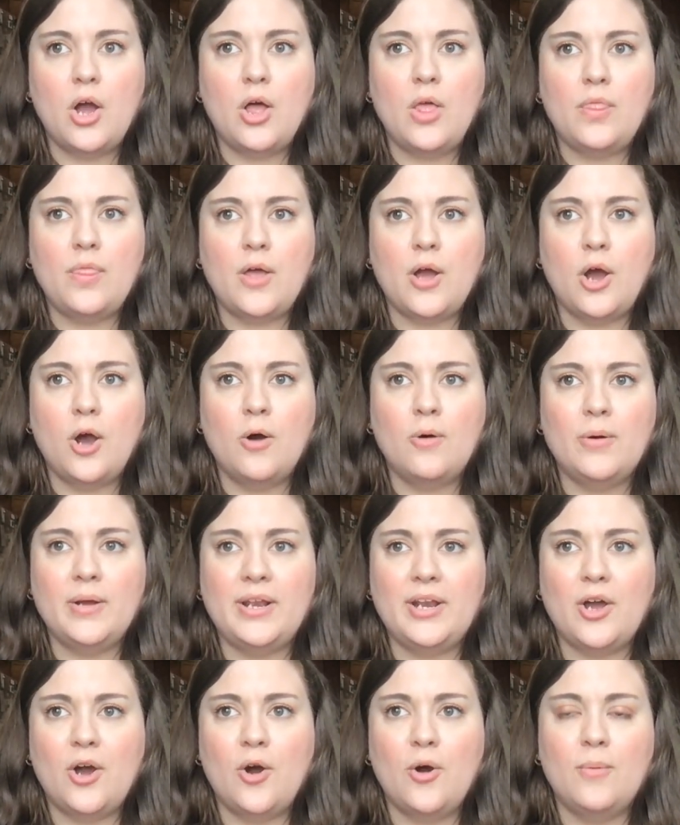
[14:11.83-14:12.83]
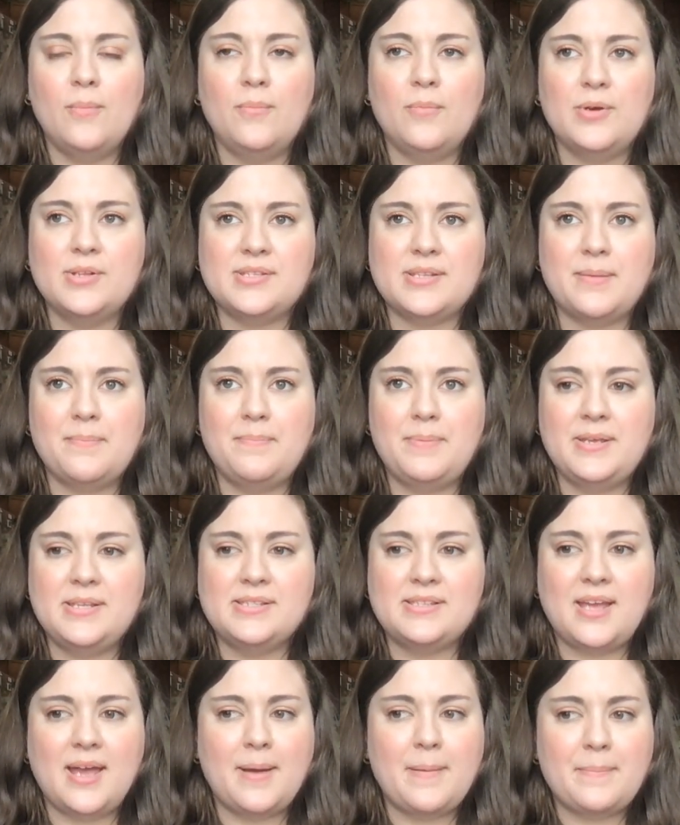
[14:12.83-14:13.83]
the O in home was a bee
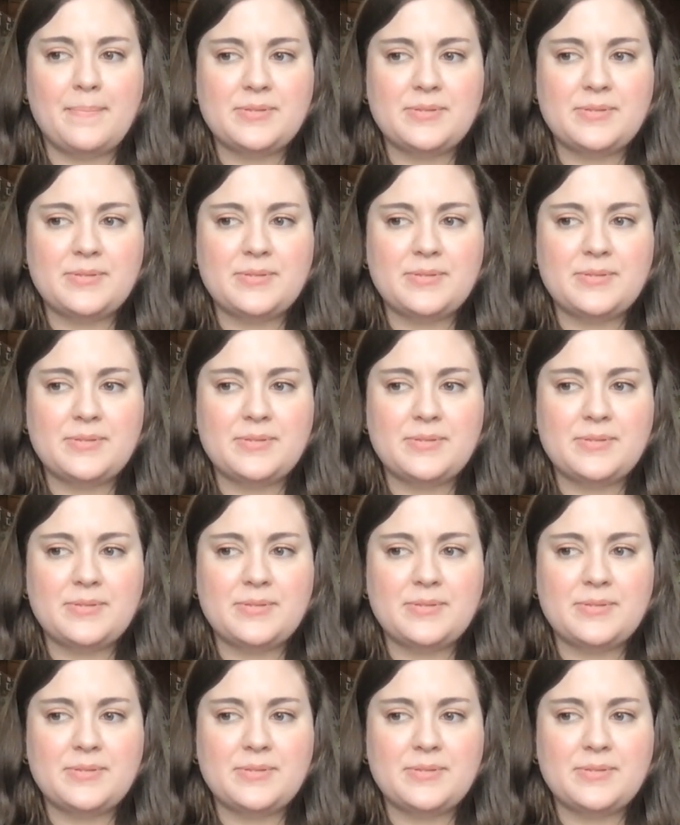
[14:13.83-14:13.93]
skep.